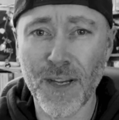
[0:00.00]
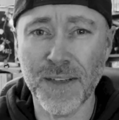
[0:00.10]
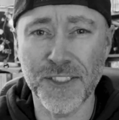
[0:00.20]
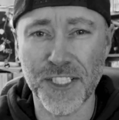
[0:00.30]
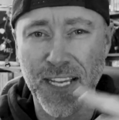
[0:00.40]

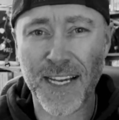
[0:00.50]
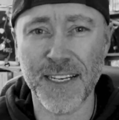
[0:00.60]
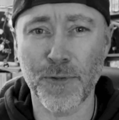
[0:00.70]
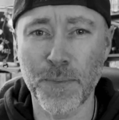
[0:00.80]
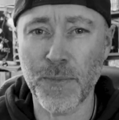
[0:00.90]
just kind
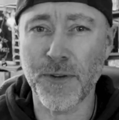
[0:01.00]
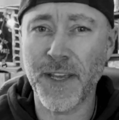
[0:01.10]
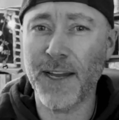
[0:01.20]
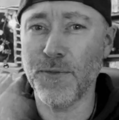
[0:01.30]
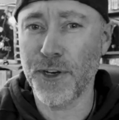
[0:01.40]
of remember
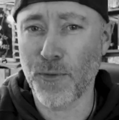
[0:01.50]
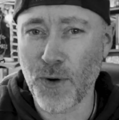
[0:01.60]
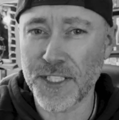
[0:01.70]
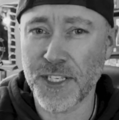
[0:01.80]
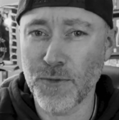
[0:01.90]
that when you're
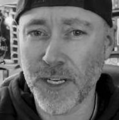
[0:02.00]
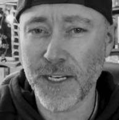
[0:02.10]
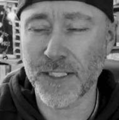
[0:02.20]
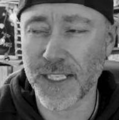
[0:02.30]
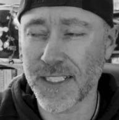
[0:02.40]
watching What
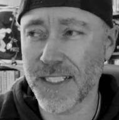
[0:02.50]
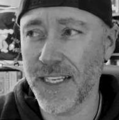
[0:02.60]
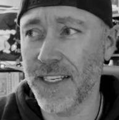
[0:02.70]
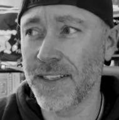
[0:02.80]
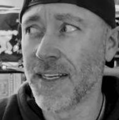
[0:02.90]
Else I
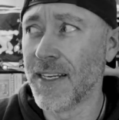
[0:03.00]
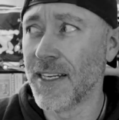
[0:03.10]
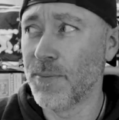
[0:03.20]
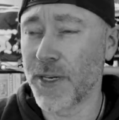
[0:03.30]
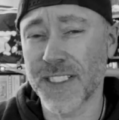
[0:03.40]
Said,
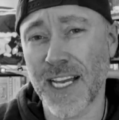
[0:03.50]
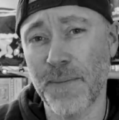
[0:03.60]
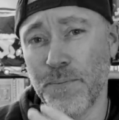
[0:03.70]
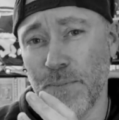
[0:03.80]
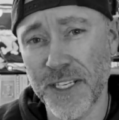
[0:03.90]
because I
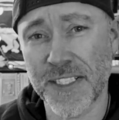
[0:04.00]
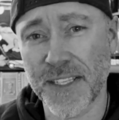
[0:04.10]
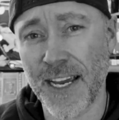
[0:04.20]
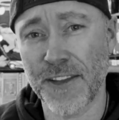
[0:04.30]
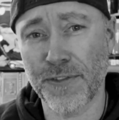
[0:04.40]
missed
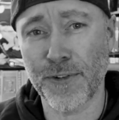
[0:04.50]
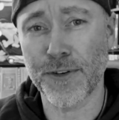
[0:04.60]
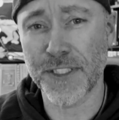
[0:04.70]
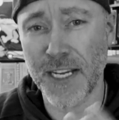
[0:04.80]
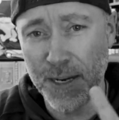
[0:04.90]
that the
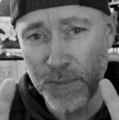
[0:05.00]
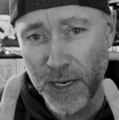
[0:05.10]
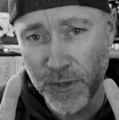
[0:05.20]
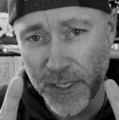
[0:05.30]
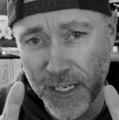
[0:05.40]
first time, but I
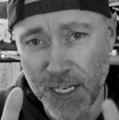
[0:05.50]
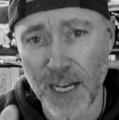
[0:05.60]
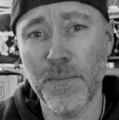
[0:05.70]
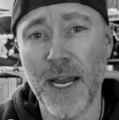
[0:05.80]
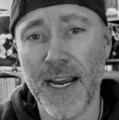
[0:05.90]
wanted to
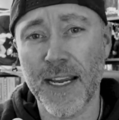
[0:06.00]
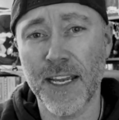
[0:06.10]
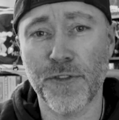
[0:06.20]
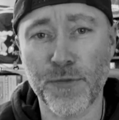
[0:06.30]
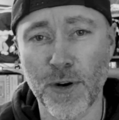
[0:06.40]
come back
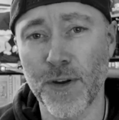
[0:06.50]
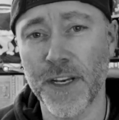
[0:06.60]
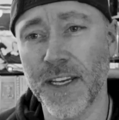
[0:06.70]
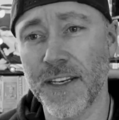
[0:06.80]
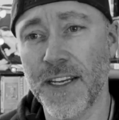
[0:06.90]
and throw it
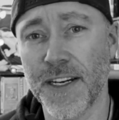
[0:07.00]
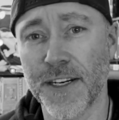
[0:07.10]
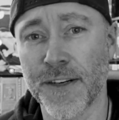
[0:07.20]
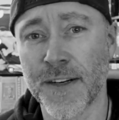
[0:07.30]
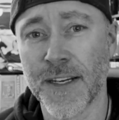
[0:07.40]
in
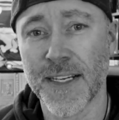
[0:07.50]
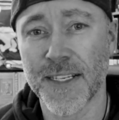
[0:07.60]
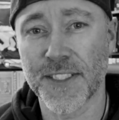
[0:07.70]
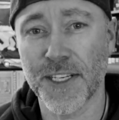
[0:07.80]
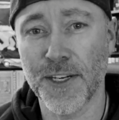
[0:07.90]
here.
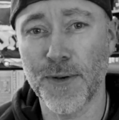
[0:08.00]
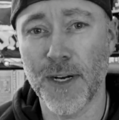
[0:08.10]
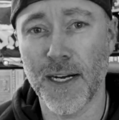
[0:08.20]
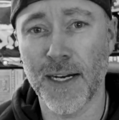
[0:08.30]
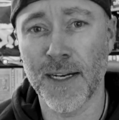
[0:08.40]

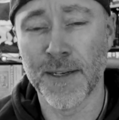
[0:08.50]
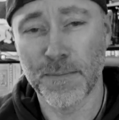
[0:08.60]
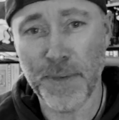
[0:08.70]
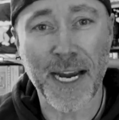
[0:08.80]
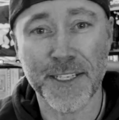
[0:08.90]
So
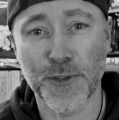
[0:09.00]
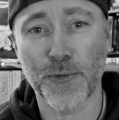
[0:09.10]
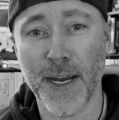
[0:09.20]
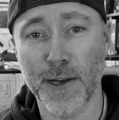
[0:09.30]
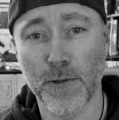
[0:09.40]
back to the
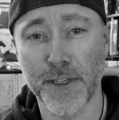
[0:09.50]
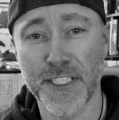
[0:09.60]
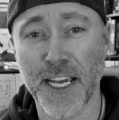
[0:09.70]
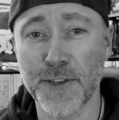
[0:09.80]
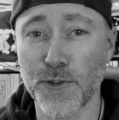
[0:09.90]
regularly
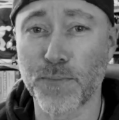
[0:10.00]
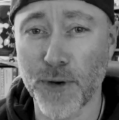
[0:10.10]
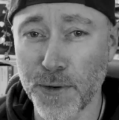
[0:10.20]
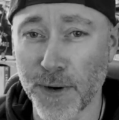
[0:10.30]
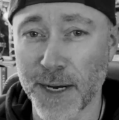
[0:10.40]
scheduled
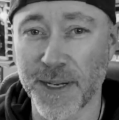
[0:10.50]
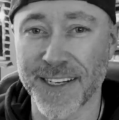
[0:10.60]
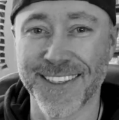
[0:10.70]
programming.